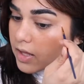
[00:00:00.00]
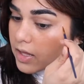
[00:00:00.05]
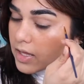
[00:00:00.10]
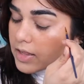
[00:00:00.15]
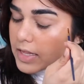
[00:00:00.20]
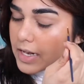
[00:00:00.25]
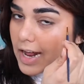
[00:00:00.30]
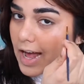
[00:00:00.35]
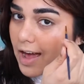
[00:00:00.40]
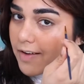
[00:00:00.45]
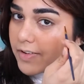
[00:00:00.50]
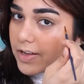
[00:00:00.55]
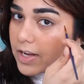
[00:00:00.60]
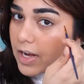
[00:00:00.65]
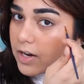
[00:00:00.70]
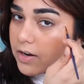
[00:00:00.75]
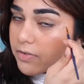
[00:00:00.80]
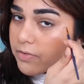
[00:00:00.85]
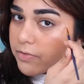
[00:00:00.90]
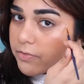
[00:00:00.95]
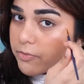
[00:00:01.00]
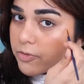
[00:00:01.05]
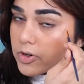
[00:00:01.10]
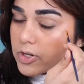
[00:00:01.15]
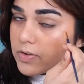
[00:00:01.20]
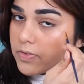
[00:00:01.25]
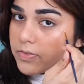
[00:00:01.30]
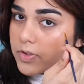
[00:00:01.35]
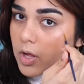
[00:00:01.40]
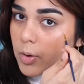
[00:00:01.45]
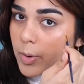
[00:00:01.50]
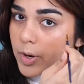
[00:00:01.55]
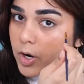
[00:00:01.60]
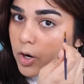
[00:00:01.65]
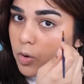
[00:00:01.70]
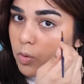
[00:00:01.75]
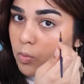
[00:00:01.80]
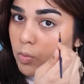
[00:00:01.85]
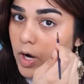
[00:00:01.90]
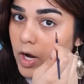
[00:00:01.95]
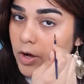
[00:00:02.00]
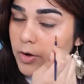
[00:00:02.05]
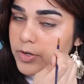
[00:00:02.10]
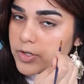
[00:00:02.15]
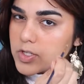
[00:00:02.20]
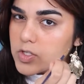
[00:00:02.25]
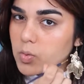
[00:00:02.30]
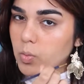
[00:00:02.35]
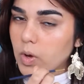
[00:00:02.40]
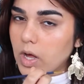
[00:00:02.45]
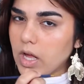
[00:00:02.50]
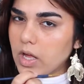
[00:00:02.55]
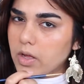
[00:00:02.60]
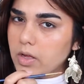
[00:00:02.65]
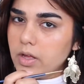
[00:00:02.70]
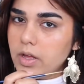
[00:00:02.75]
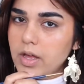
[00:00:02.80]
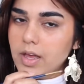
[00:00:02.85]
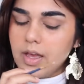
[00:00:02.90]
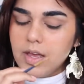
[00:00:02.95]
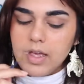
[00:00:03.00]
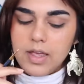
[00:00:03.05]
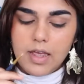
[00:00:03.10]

and then have it kind of free flowing around as well,